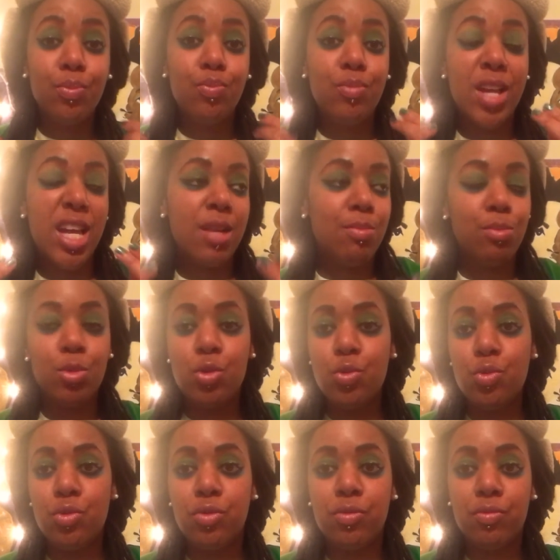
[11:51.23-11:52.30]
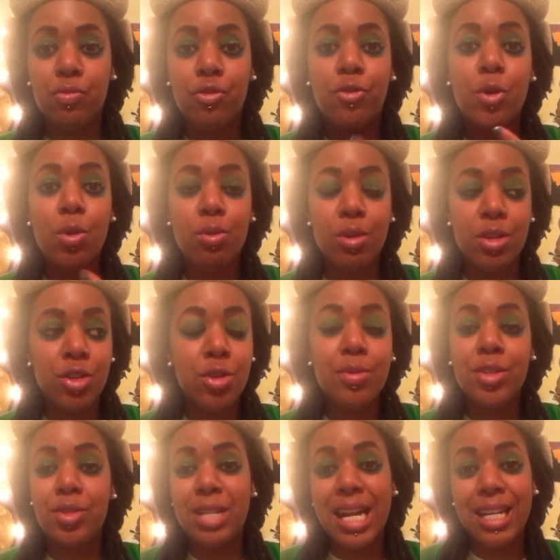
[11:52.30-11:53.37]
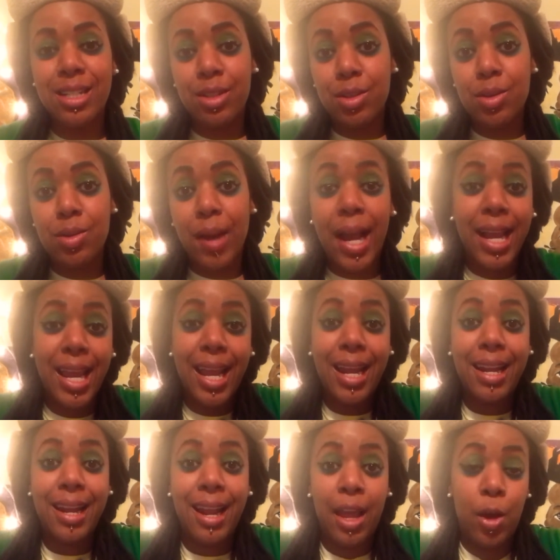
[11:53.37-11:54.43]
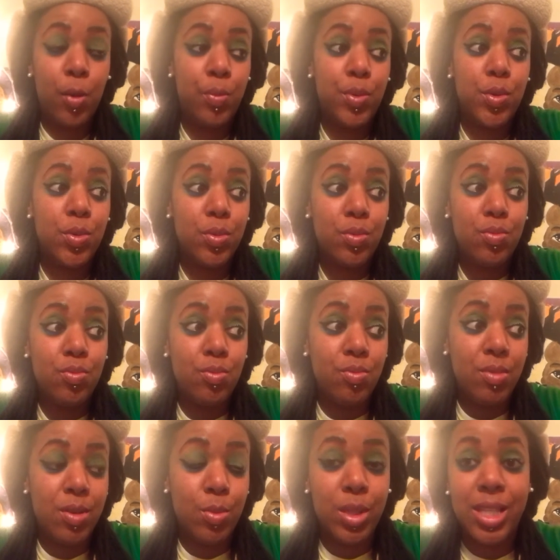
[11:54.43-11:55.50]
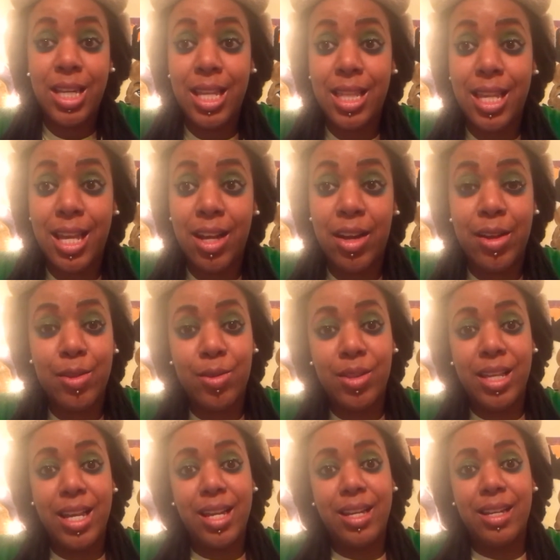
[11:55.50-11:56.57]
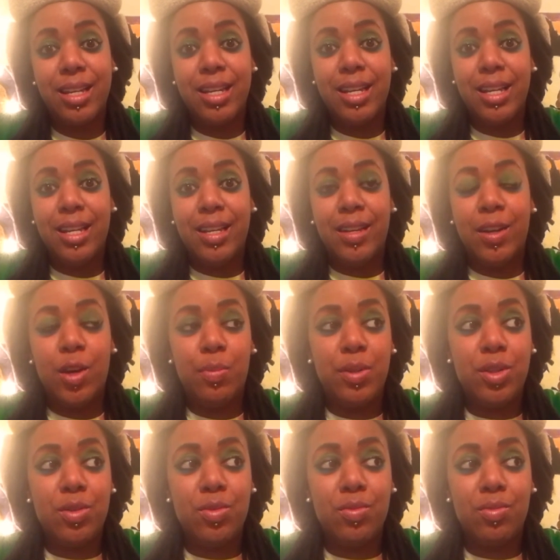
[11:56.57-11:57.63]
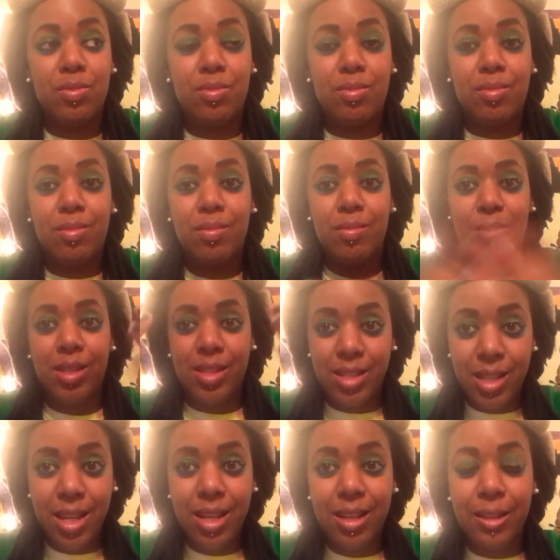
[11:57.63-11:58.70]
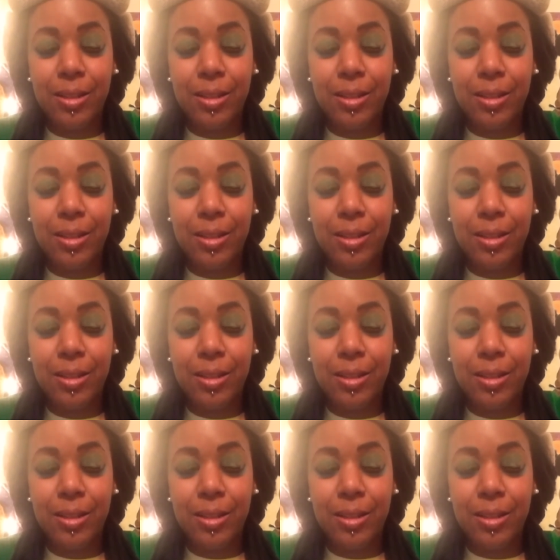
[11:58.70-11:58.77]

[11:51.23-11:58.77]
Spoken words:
and move forward. Do what you got to do. I can't help you with anything other than helping you see.